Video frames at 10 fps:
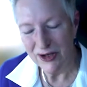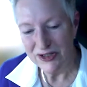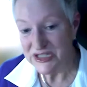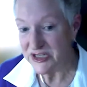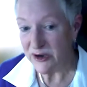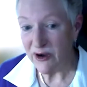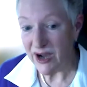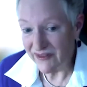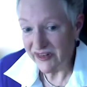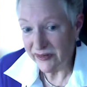So
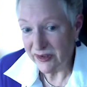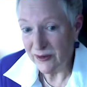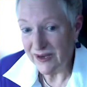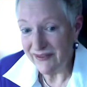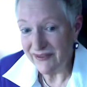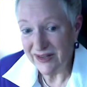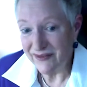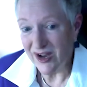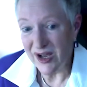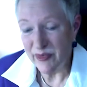obviously, you have to
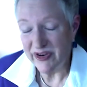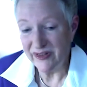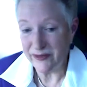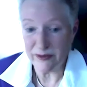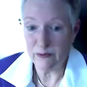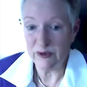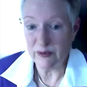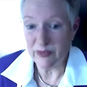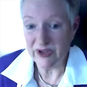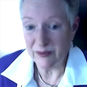have competence or you
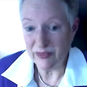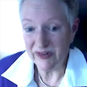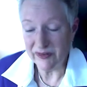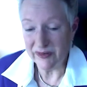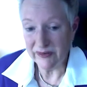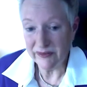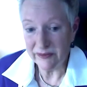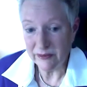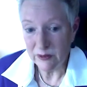wouldn't be in business.